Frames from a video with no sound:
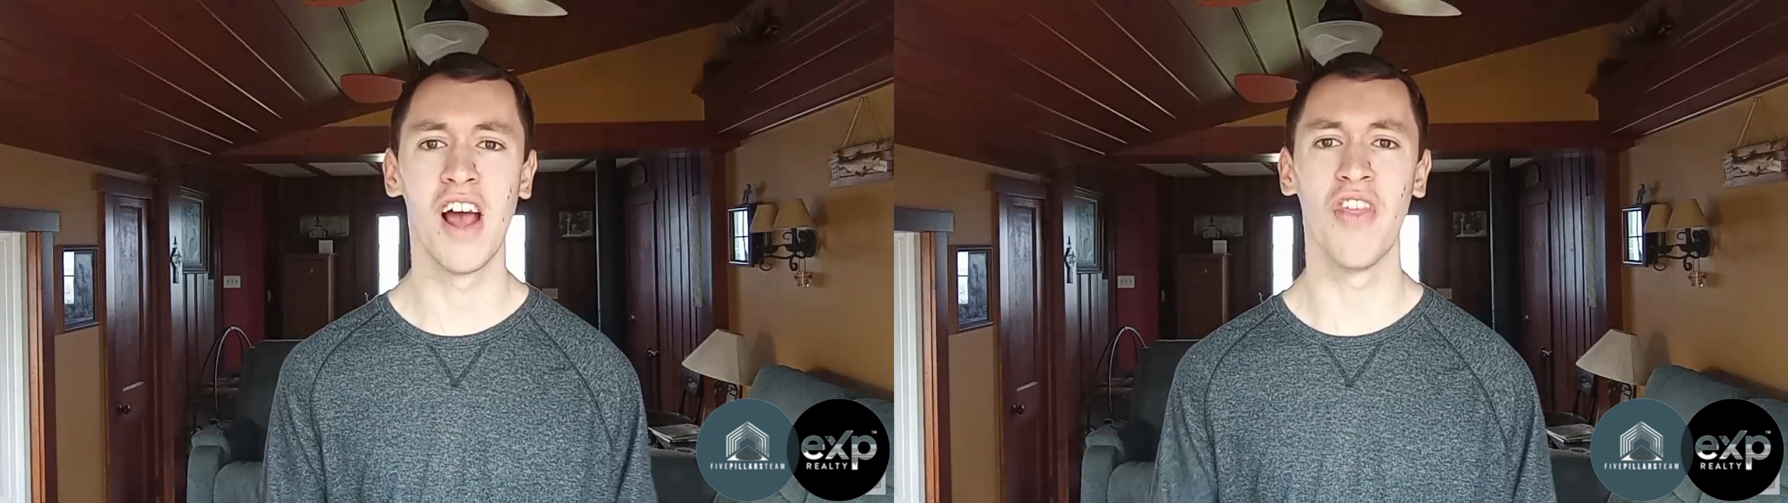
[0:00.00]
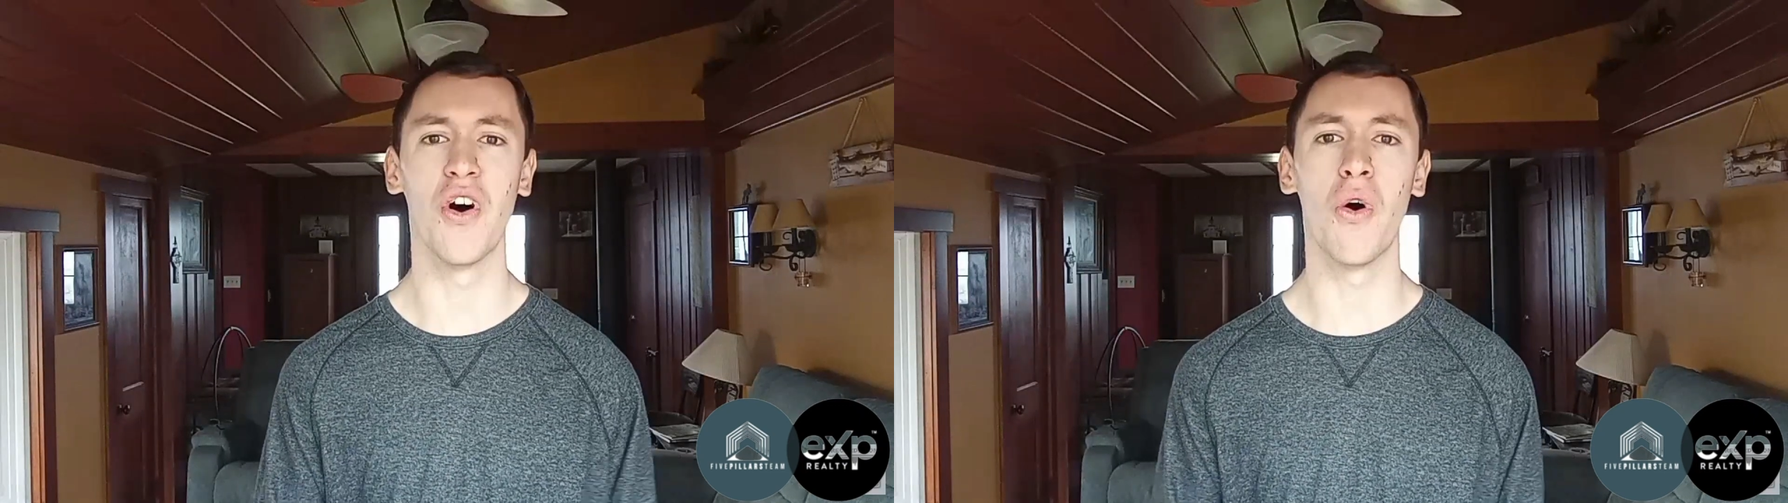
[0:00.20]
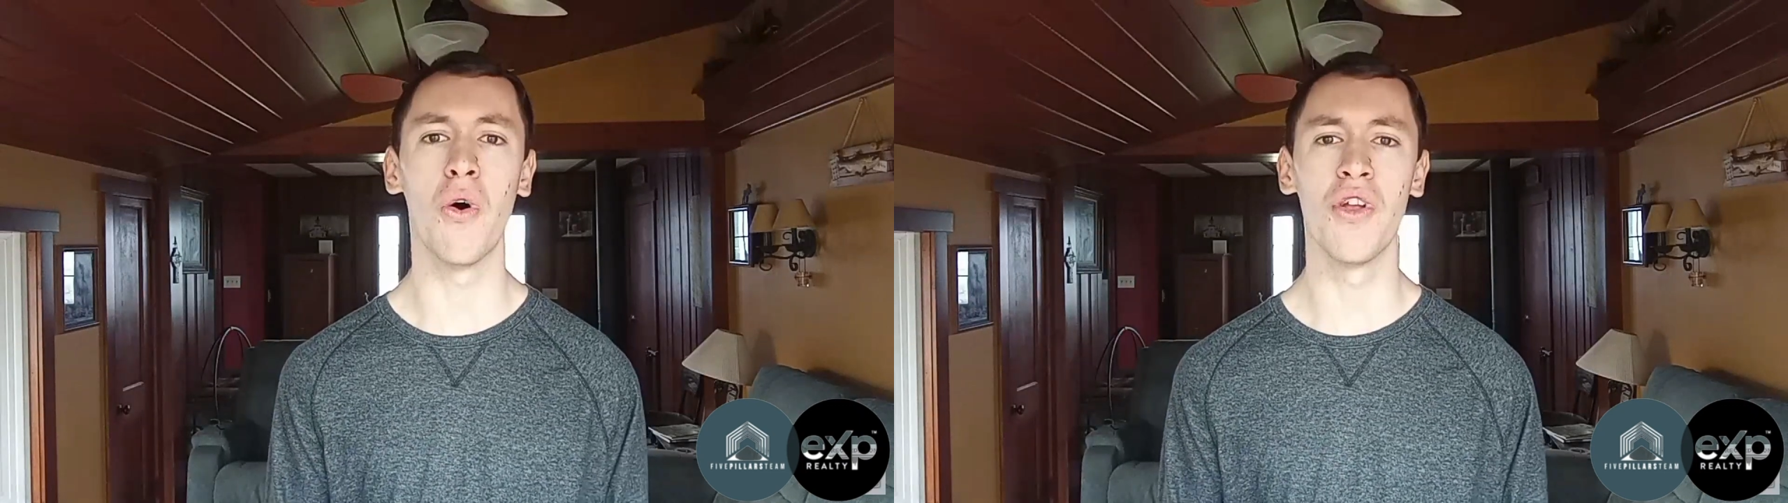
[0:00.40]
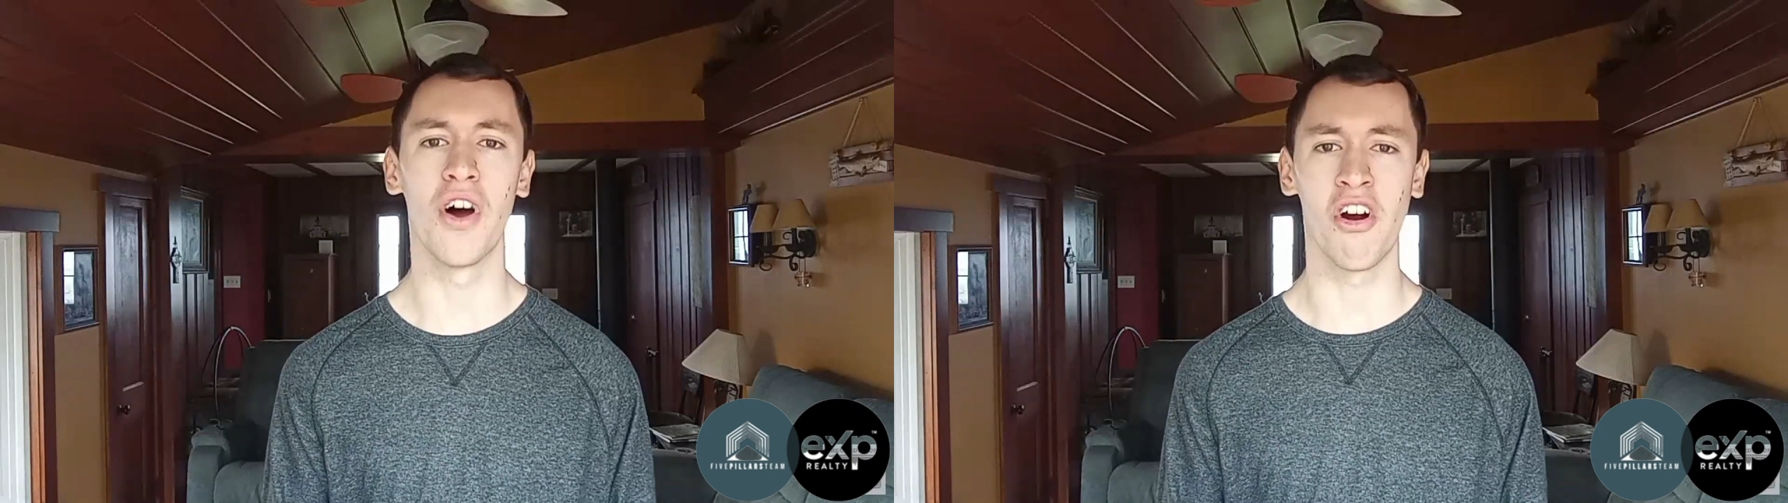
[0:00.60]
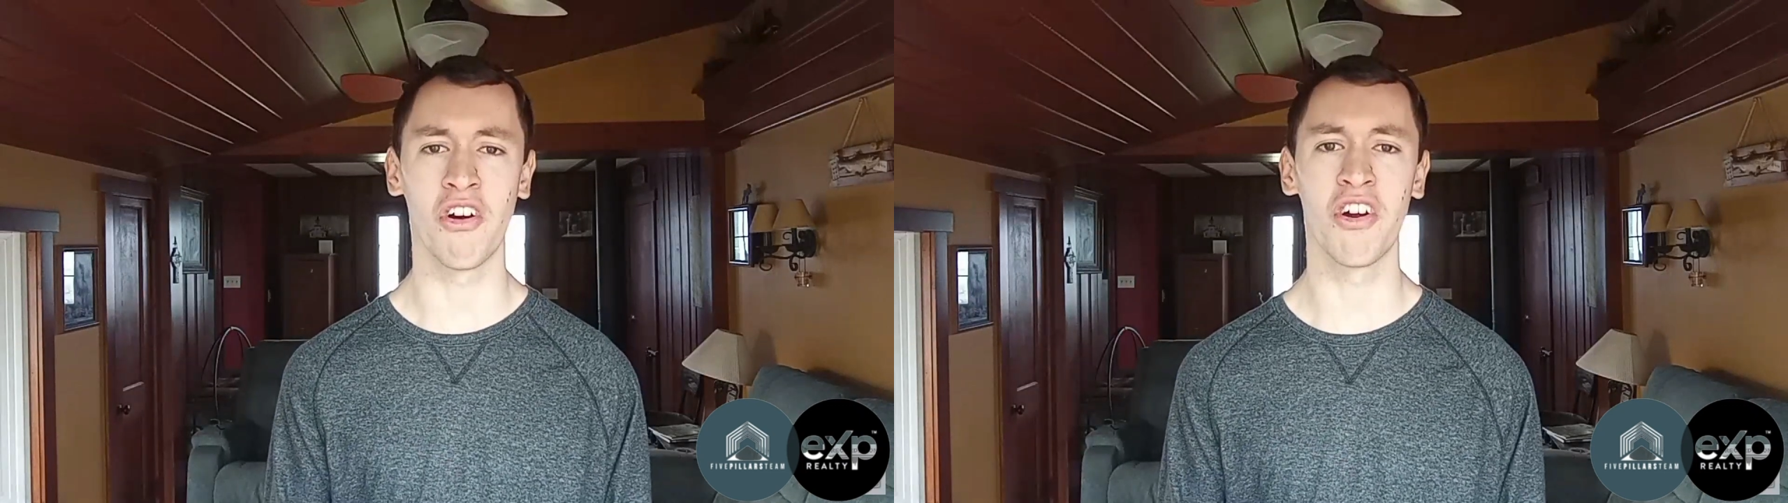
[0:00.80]
and the
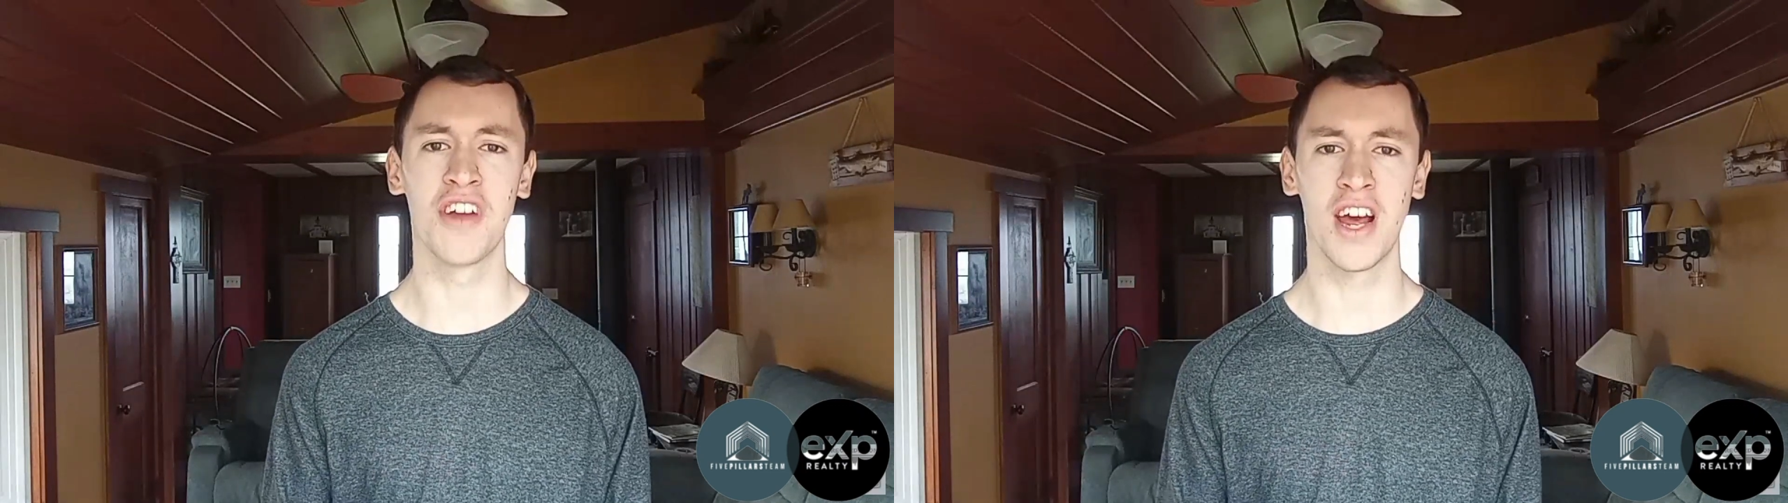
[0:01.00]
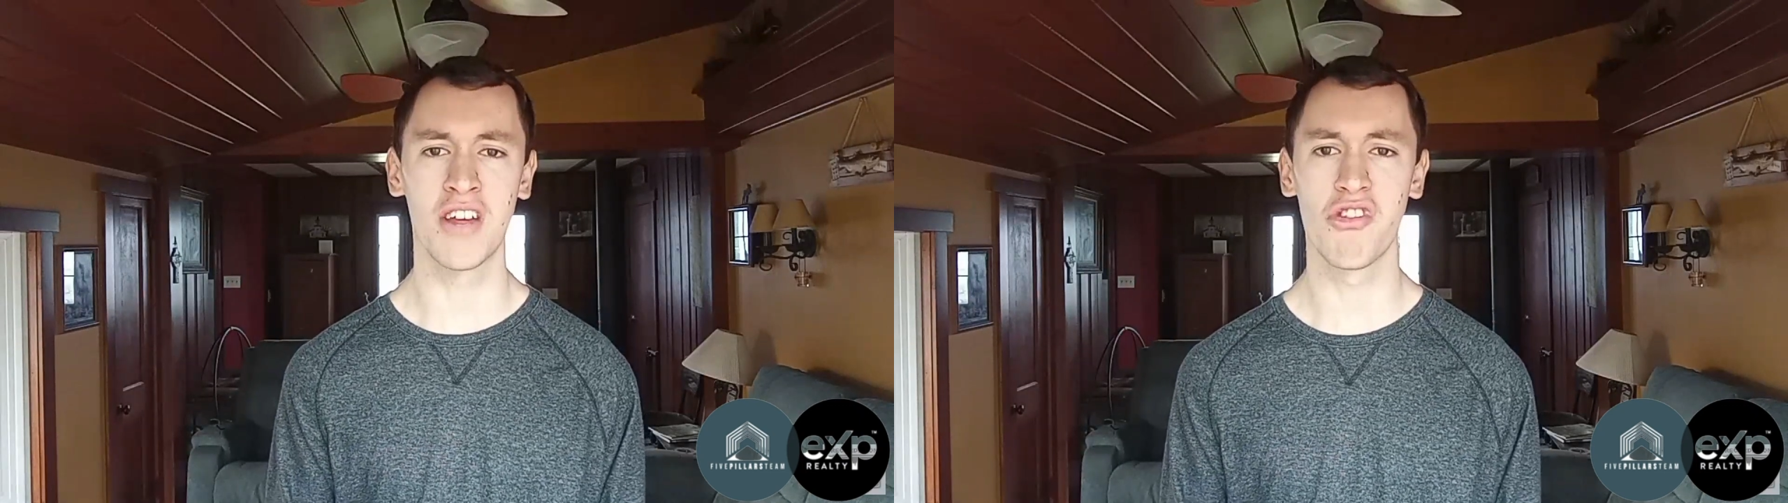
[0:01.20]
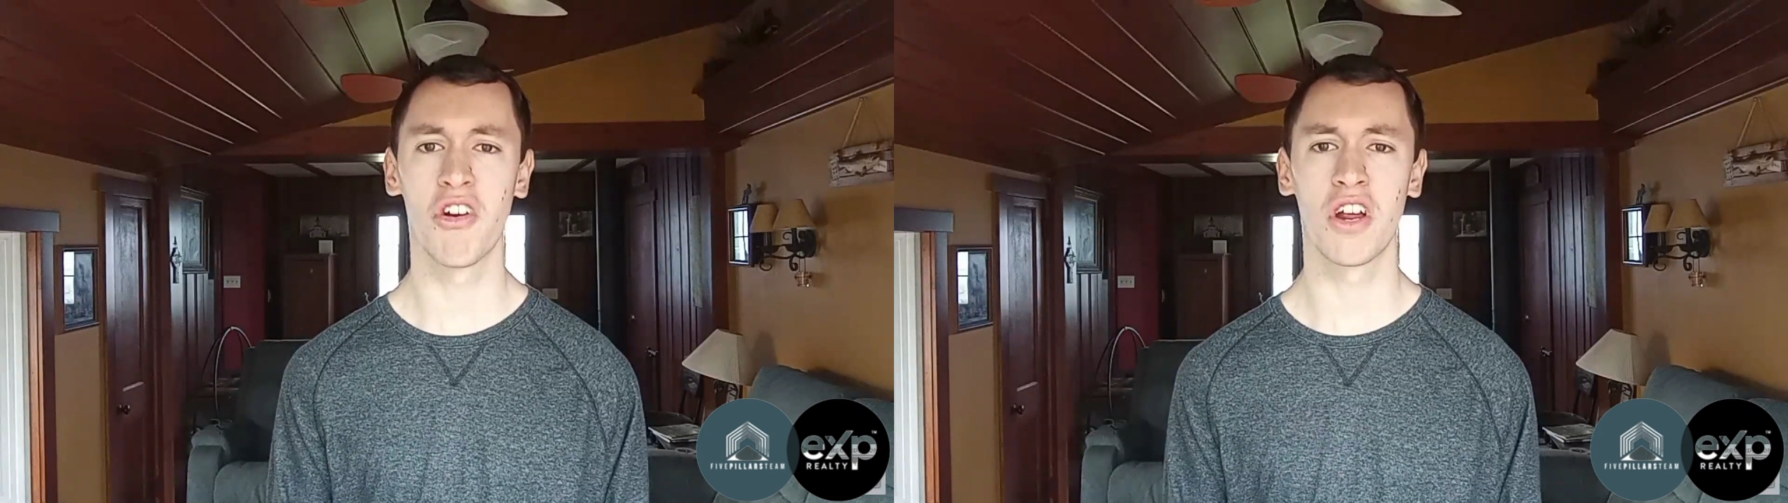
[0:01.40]
old architecture